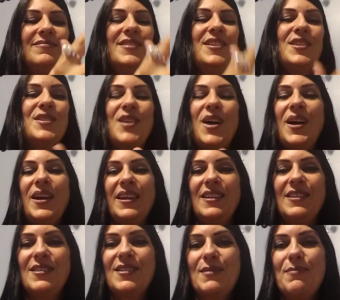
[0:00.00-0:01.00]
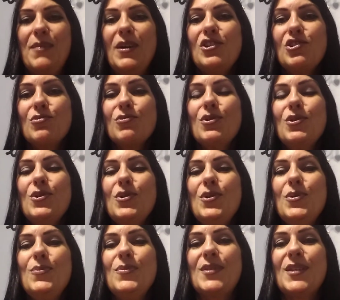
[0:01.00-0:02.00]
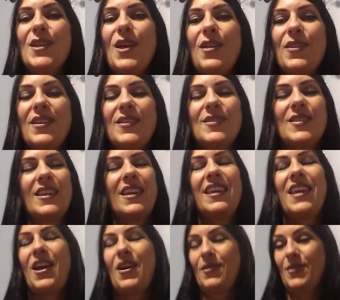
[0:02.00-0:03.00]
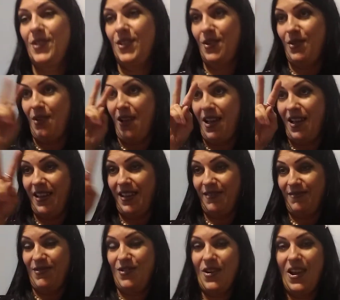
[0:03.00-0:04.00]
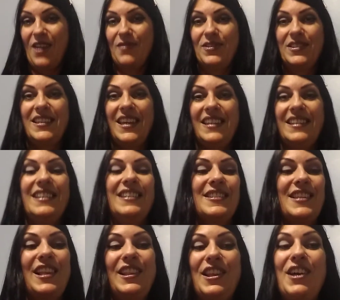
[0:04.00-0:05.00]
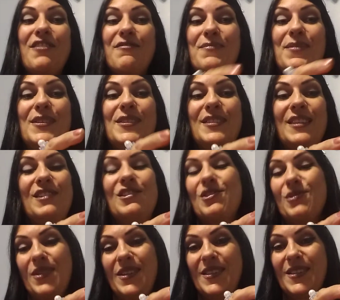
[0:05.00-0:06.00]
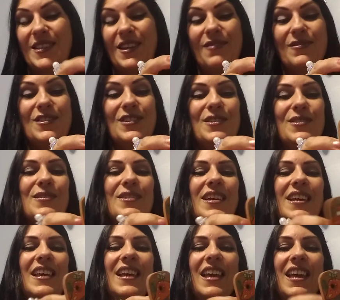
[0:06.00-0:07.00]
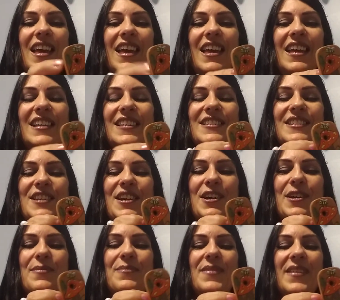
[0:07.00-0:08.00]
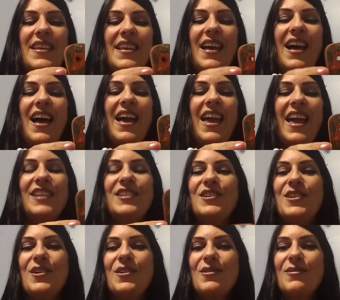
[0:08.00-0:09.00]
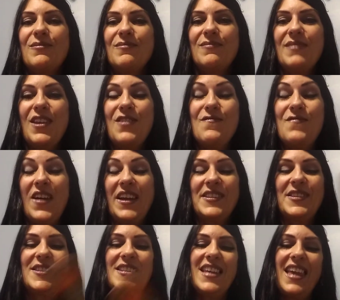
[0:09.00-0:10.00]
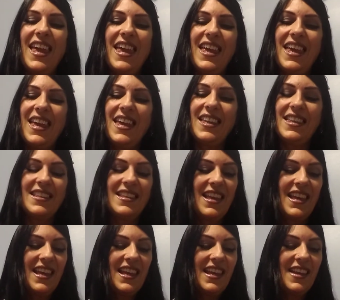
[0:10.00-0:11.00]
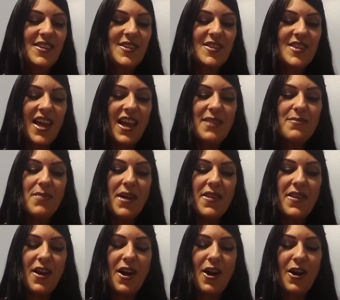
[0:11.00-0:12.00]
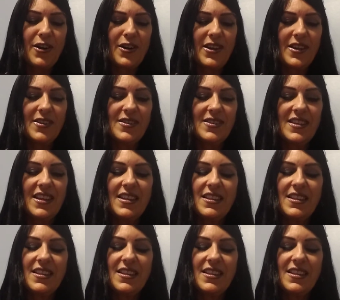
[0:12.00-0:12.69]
designs, mushrooms, and all that sticking out. So I gravitated because I love mid-century stuff too, and I had to go investigate. And it's signed by the artist.